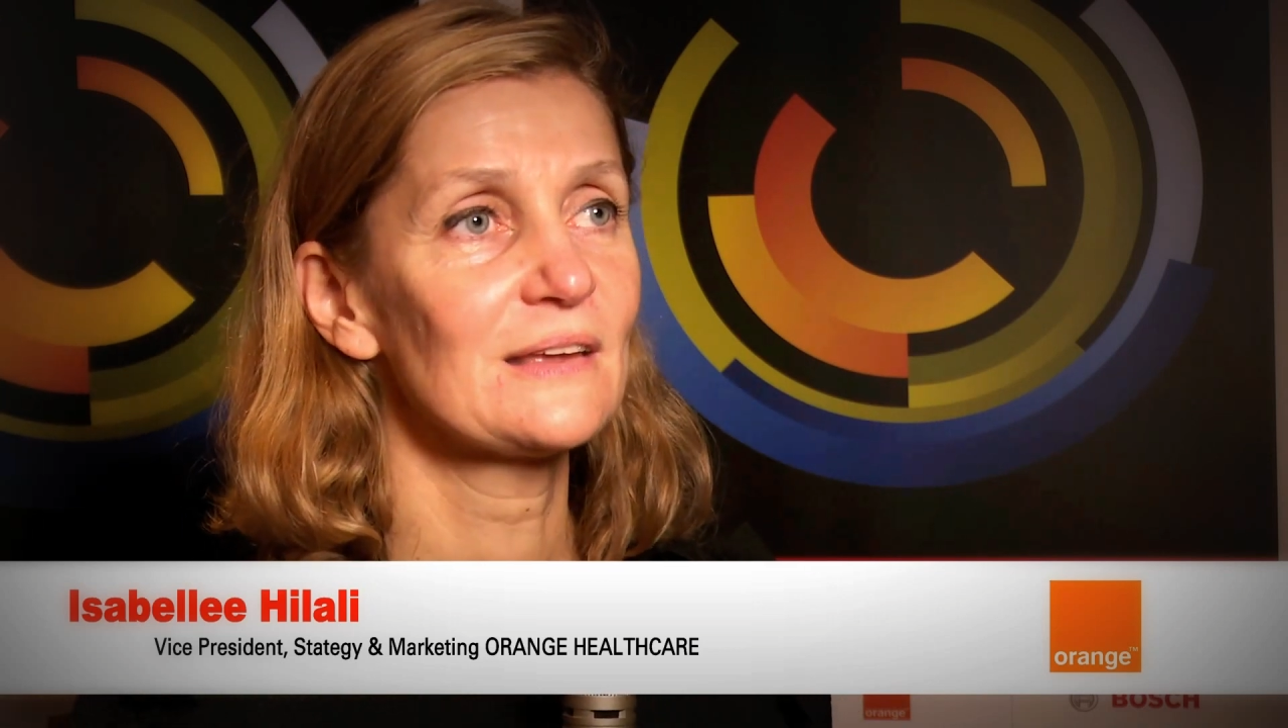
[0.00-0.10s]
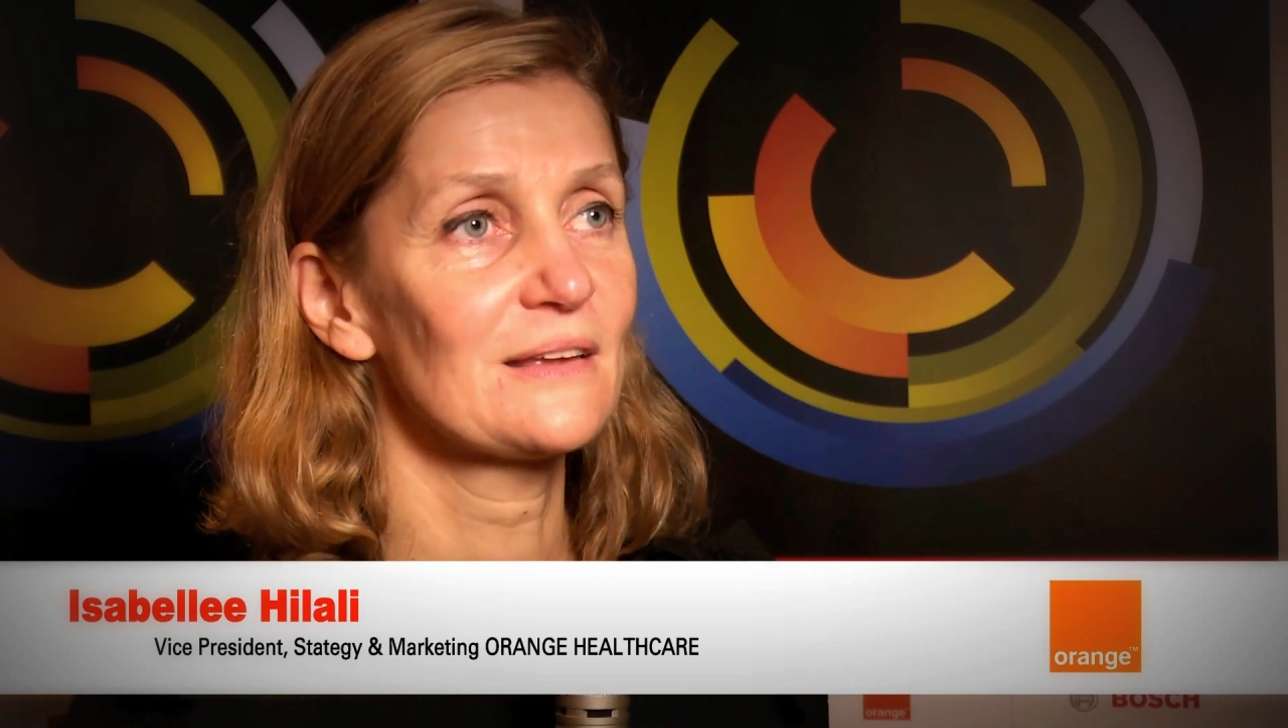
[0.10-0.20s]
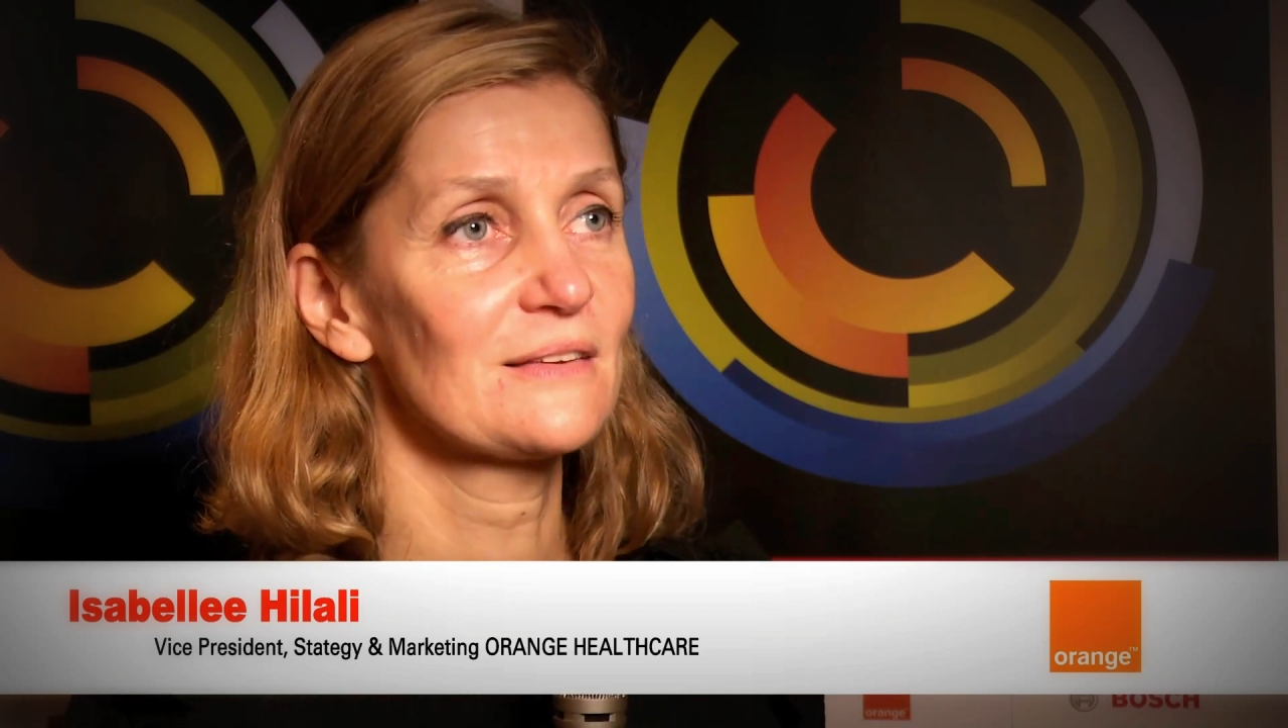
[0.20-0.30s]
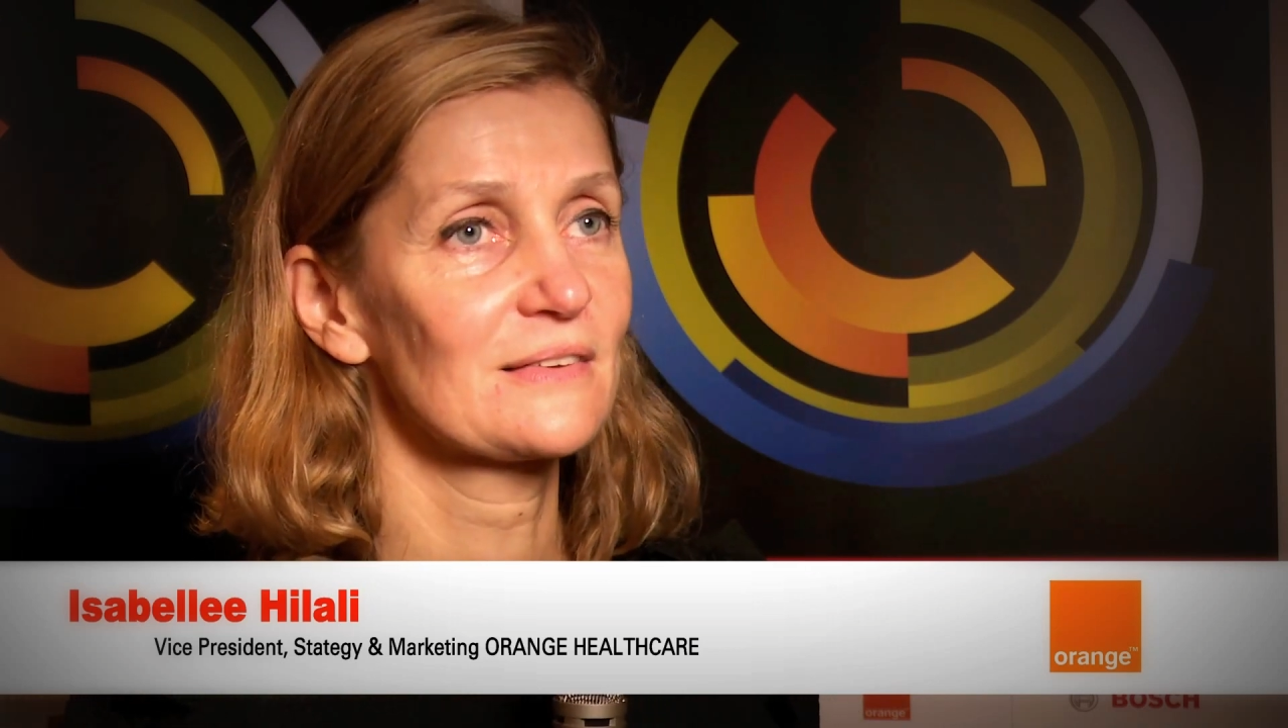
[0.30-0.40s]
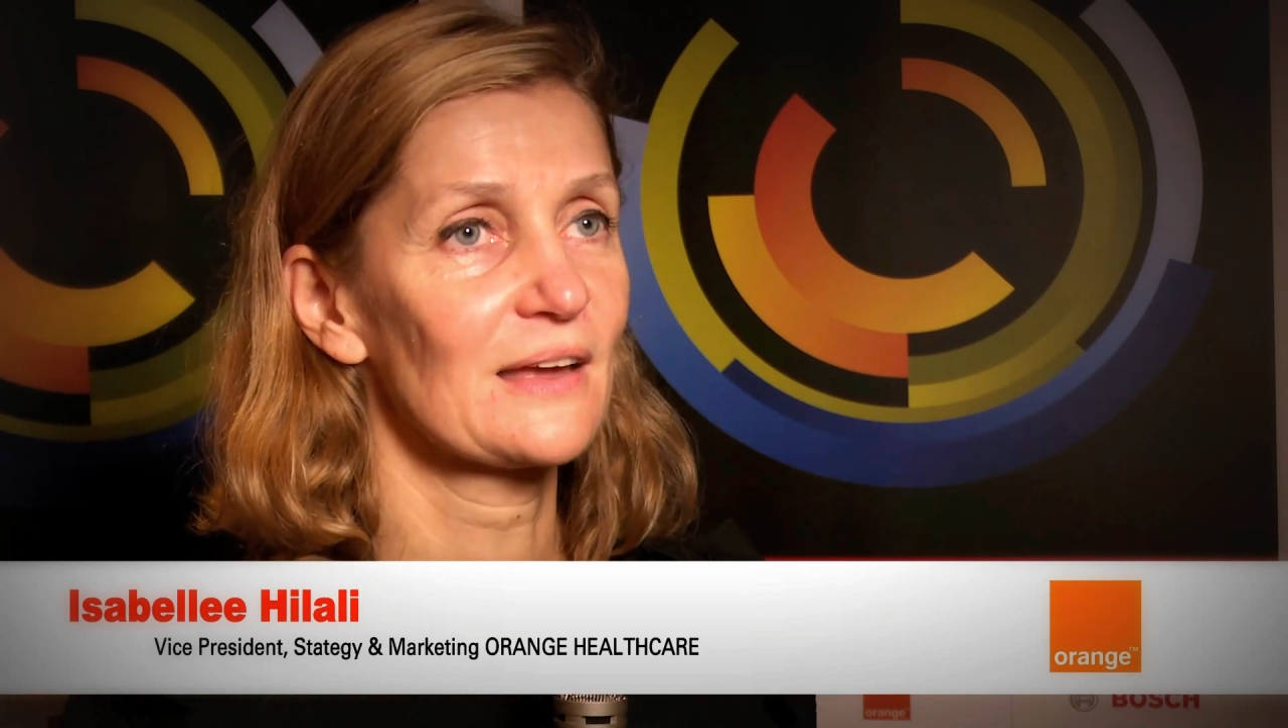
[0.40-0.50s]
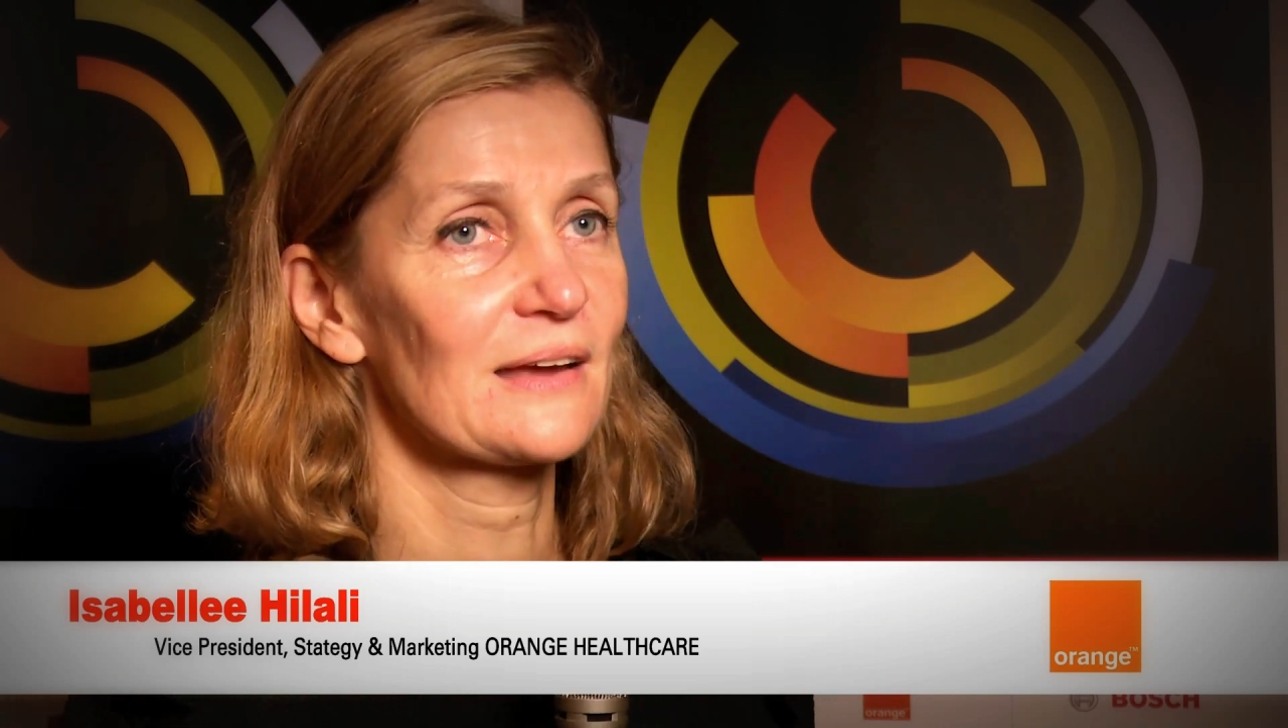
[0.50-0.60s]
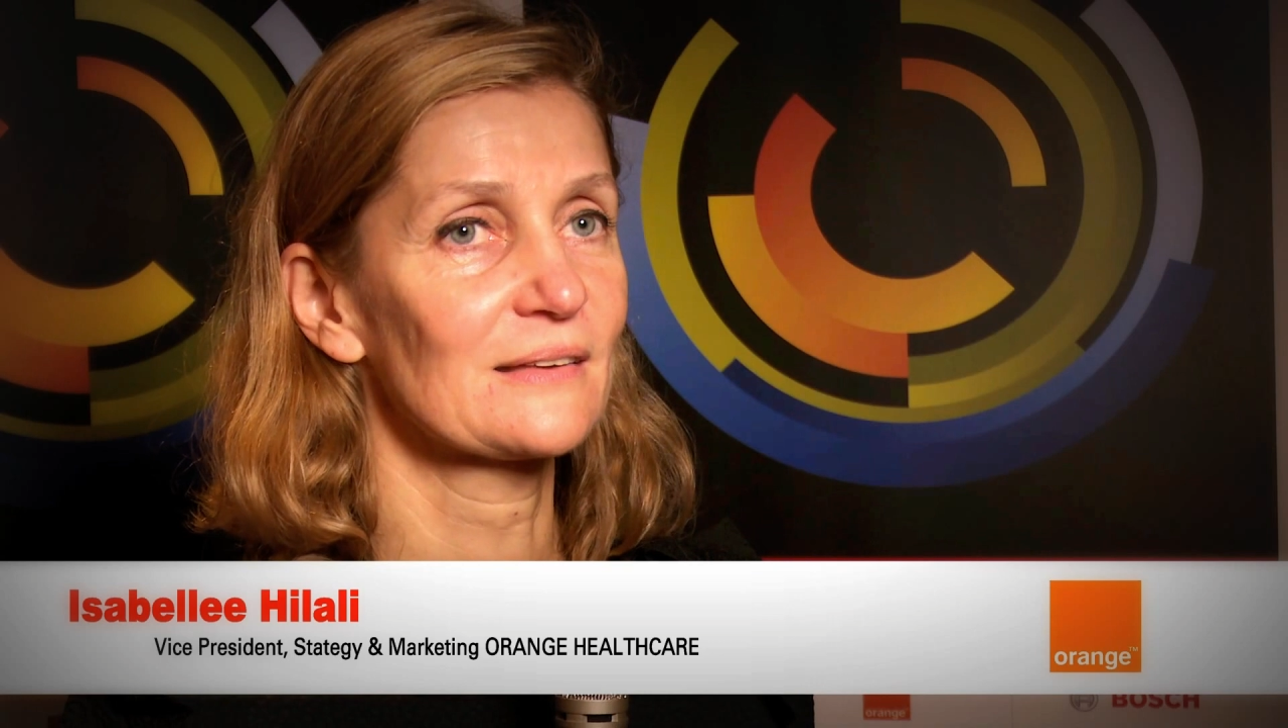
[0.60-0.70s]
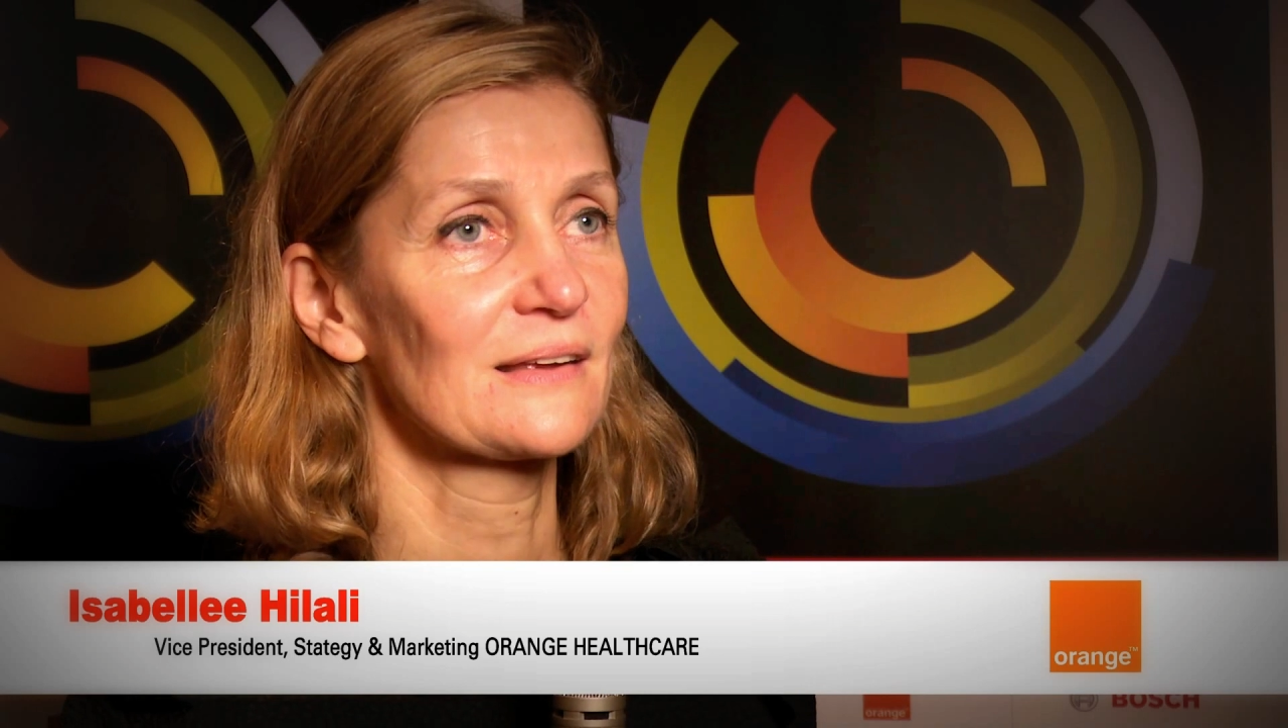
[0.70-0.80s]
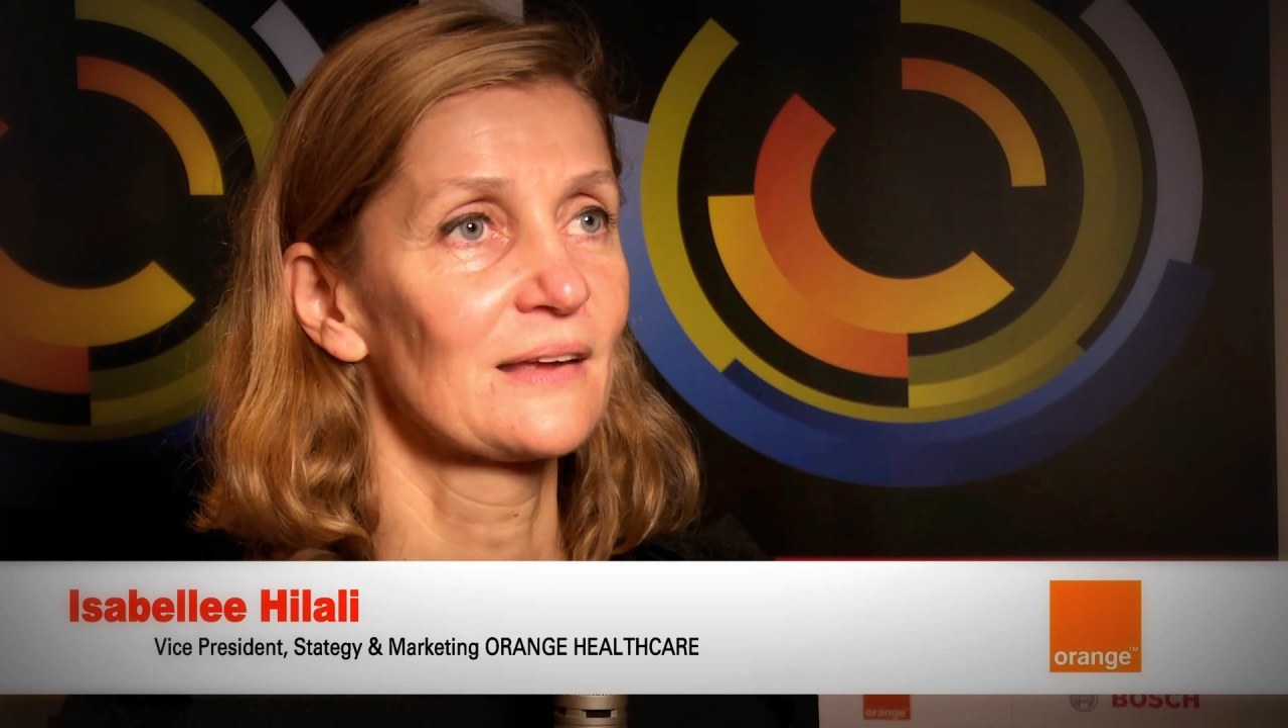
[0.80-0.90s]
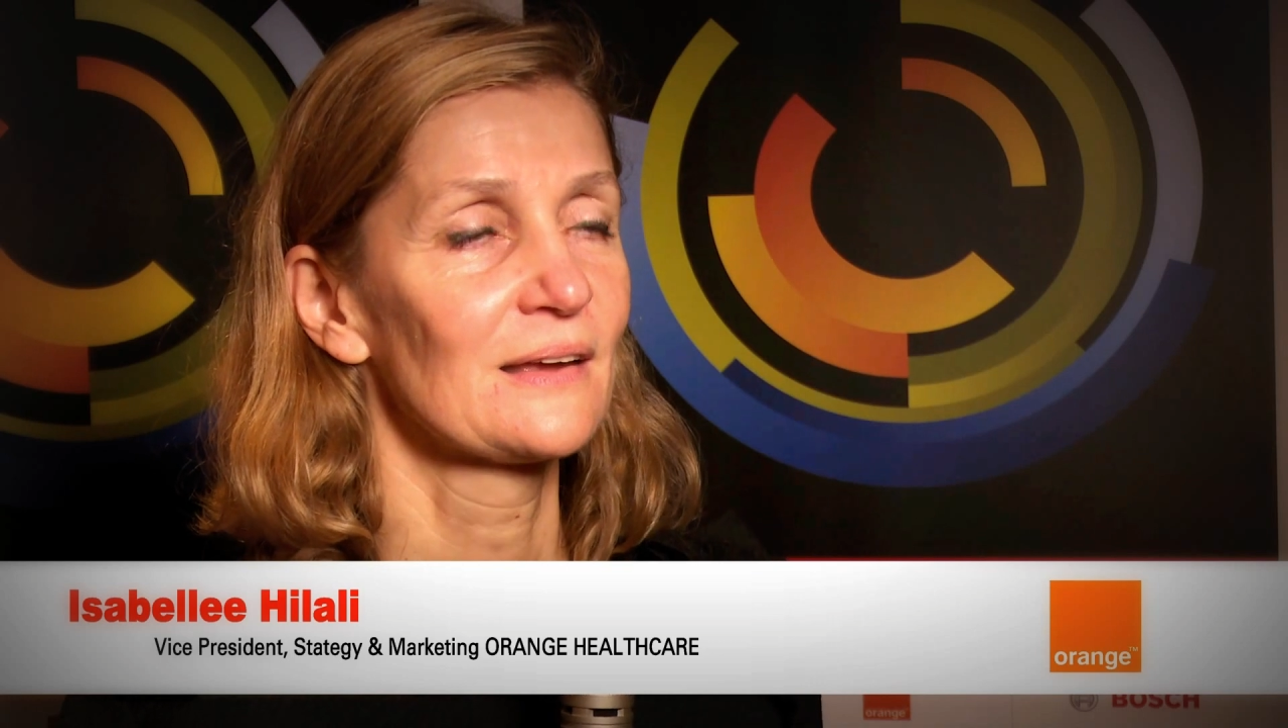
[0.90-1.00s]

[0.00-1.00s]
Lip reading: is that